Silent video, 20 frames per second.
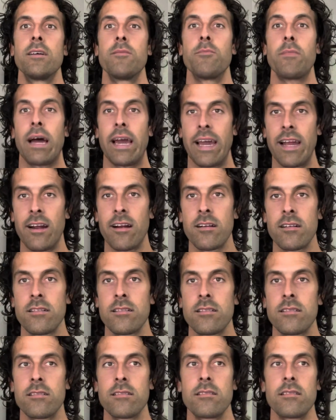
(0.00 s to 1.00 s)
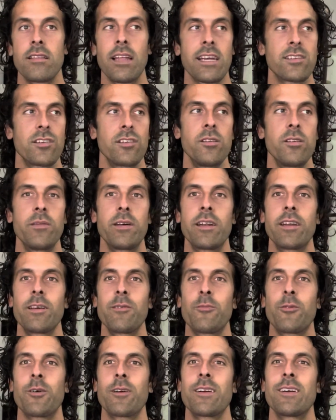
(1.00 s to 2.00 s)
My hair likes the humidity
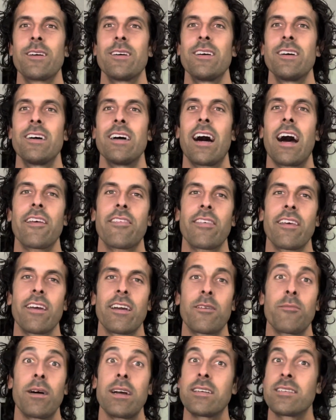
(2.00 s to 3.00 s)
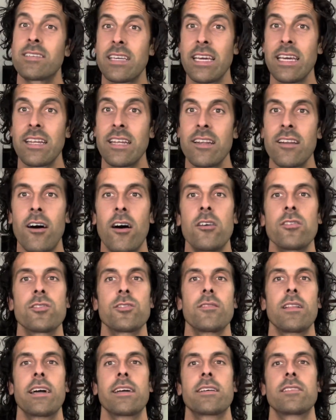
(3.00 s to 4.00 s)
more. I think my skin
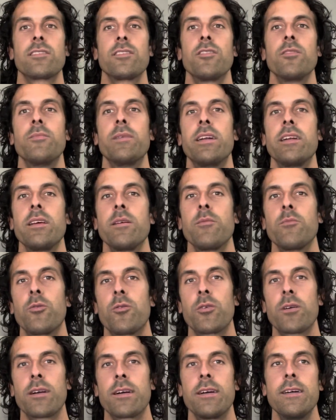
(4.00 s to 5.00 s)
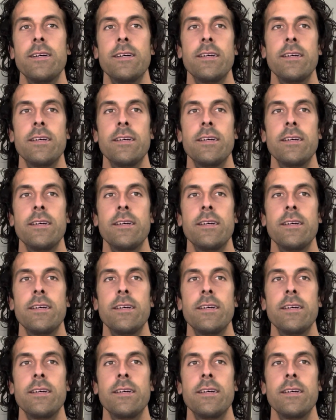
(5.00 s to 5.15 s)
also likes the humidity more.